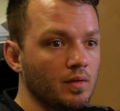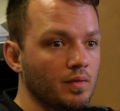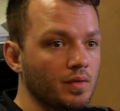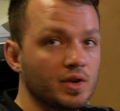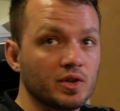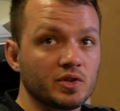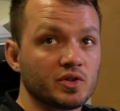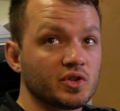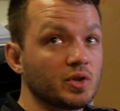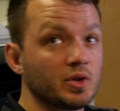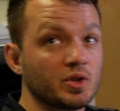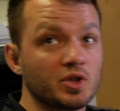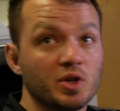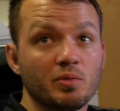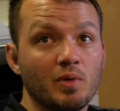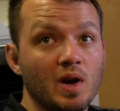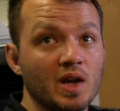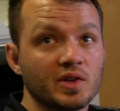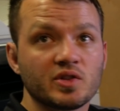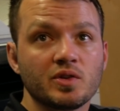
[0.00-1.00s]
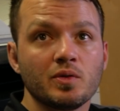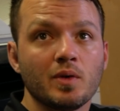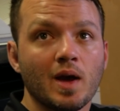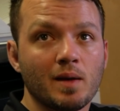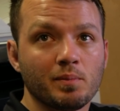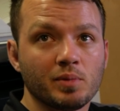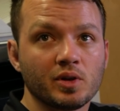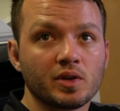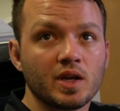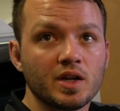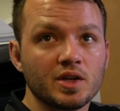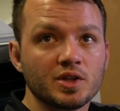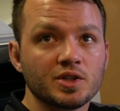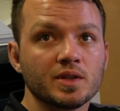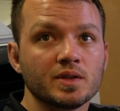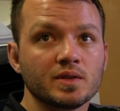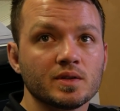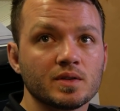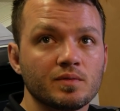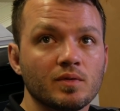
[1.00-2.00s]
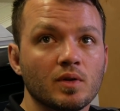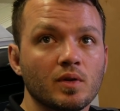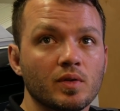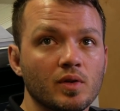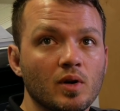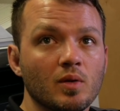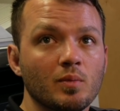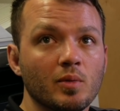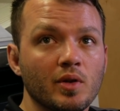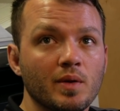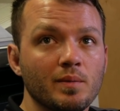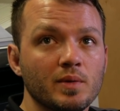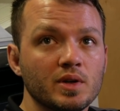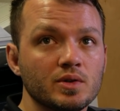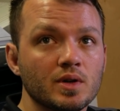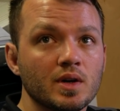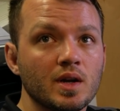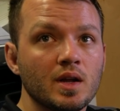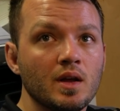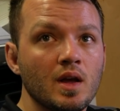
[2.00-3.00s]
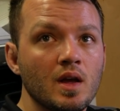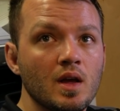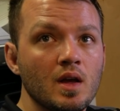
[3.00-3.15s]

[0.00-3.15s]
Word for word: There's search and rescue applications for thermal imagery,